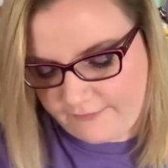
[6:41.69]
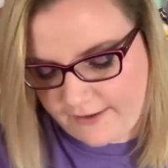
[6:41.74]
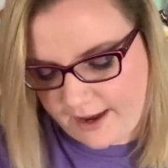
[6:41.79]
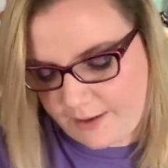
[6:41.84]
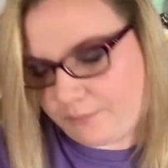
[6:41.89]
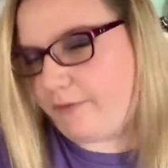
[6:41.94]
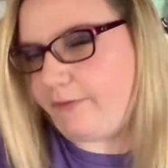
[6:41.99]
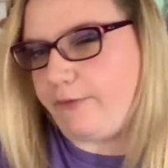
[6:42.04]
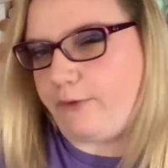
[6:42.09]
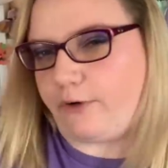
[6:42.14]

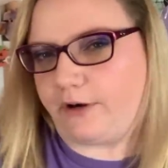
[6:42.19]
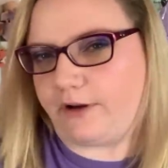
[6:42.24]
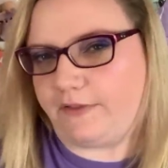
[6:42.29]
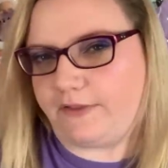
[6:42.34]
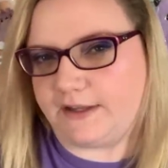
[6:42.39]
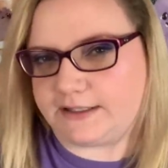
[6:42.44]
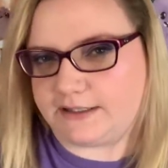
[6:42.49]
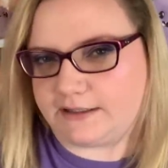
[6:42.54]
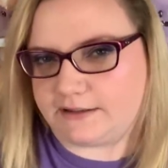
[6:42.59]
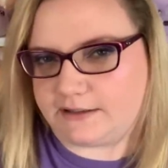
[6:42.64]
had before, and
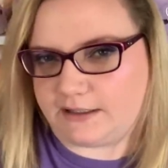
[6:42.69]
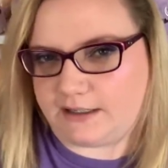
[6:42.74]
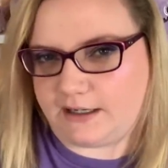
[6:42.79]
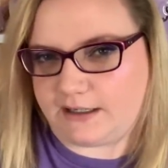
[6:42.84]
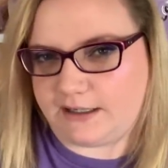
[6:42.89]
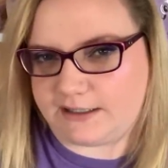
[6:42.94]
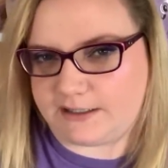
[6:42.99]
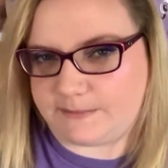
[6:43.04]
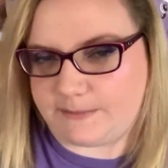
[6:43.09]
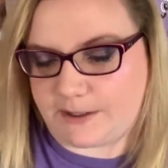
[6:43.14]
this isn't
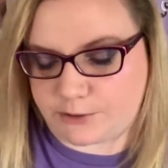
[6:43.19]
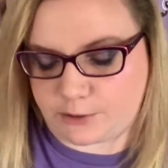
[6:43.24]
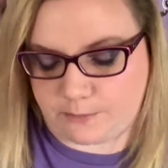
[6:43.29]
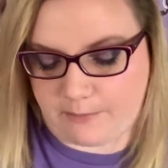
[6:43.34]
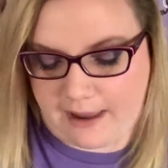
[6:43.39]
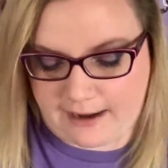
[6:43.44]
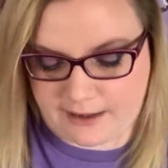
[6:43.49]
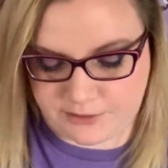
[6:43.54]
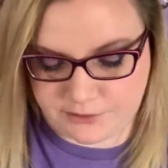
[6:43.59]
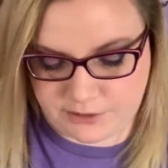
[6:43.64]
any special
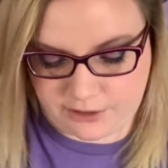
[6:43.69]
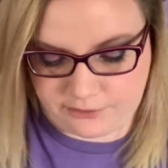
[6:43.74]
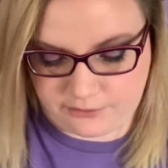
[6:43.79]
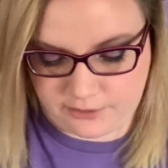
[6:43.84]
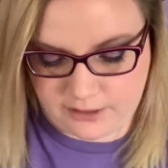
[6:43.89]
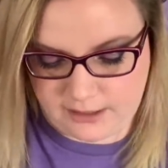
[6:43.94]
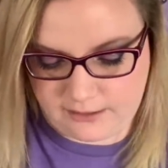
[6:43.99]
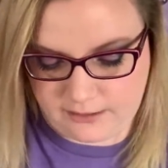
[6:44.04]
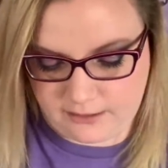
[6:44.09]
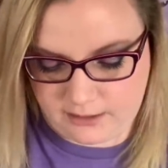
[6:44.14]
packaging or
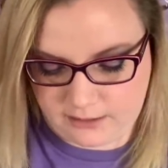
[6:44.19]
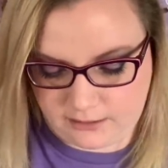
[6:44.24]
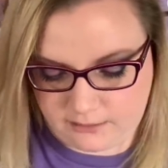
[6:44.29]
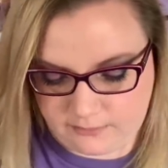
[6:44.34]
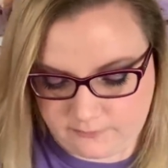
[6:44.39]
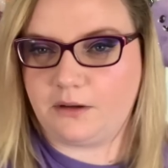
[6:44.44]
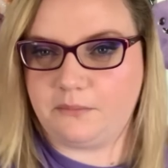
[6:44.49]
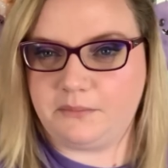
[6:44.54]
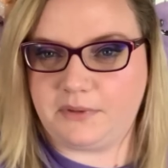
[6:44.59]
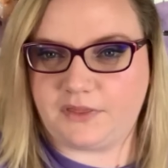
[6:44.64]

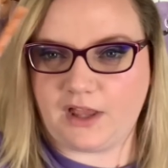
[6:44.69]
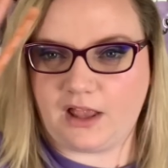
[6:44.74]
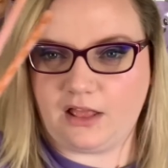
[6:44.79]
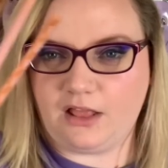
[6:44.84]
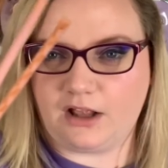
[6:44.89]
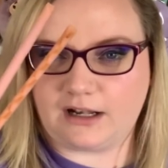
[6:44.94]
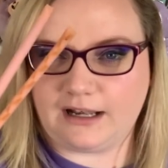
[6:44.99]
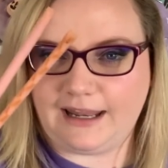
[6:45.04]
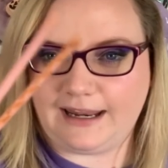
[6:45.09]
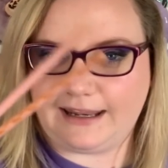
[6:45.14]
anything, but they
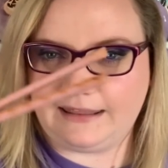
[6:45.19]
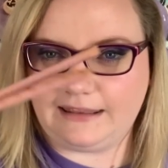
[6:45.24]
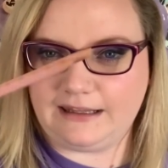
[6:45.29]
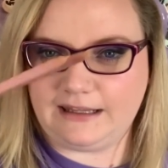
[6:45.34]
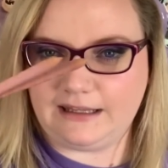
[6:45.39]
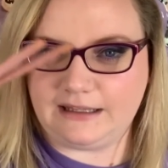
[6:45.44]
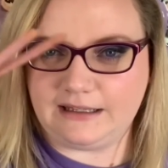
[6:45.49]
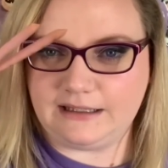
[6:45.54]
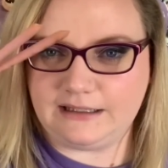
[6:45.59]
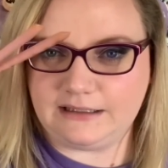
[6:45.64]
look like
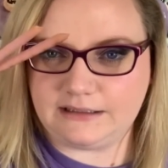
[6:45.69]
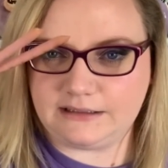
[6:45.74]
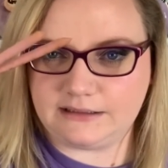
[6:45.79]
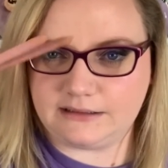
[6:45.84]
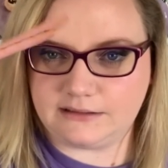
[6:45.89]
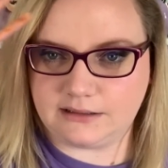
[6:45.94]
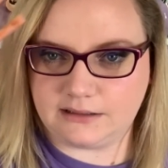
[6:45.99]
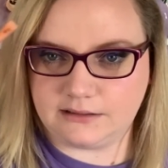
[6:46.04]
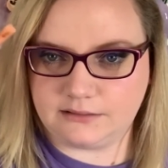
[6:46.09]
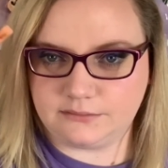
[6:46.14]

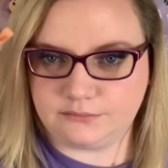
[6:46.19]
these.